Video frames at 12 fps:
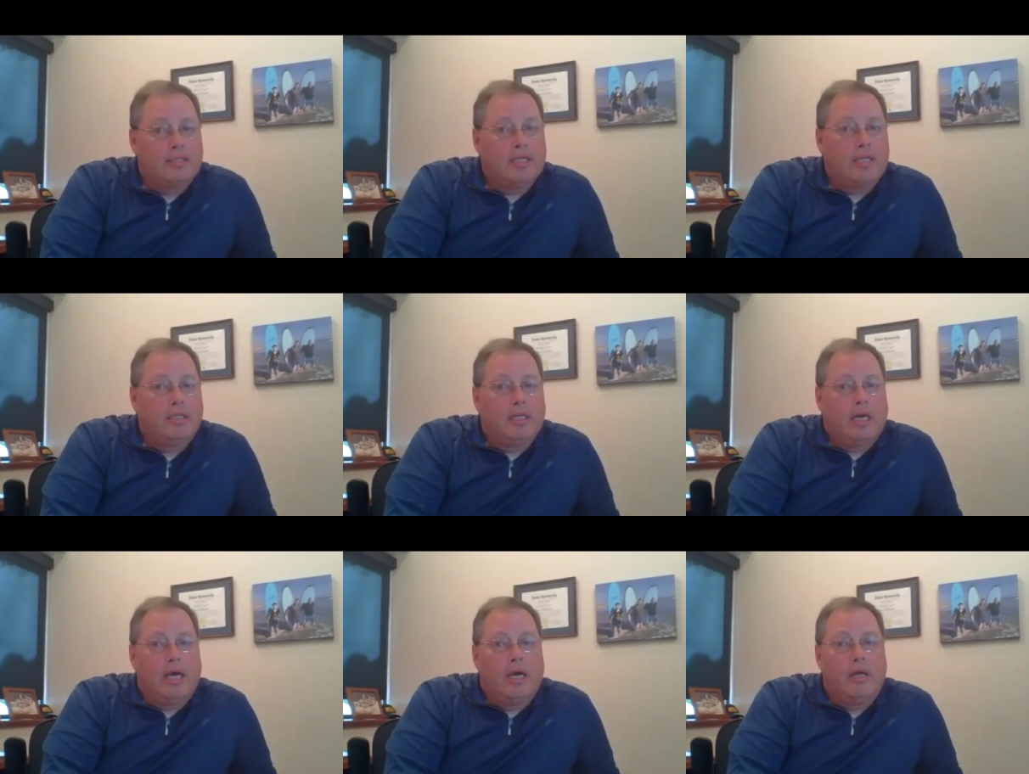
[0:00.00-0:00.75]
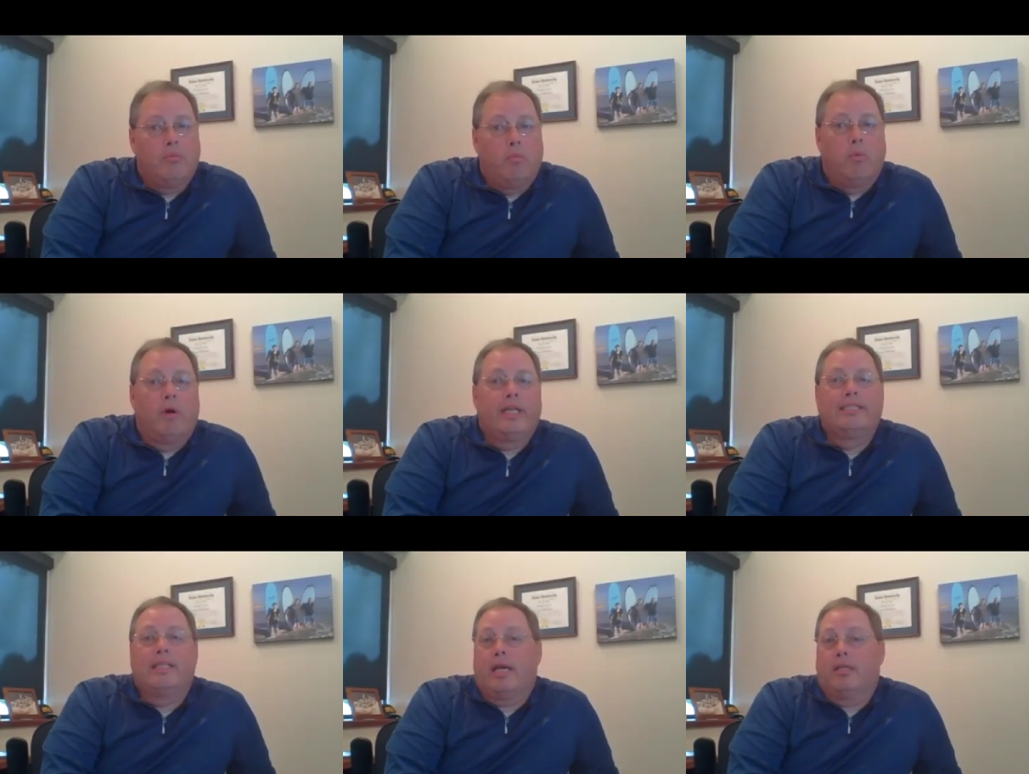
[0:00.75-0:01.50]
on what
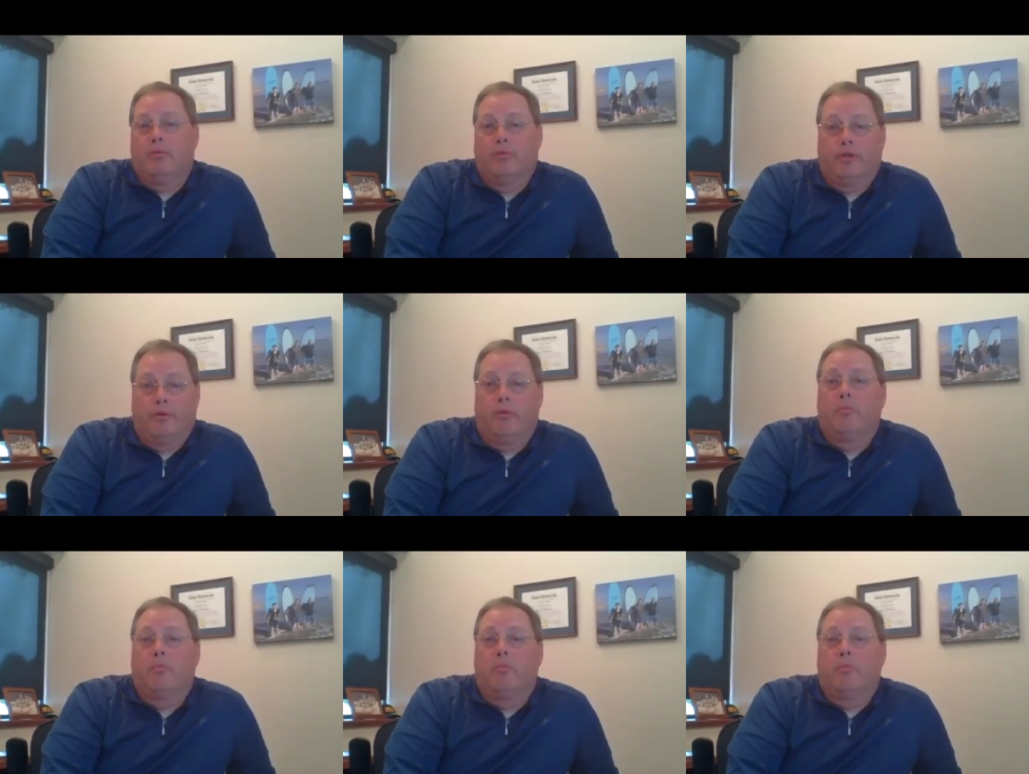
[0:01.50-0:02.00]
exactly we're doing,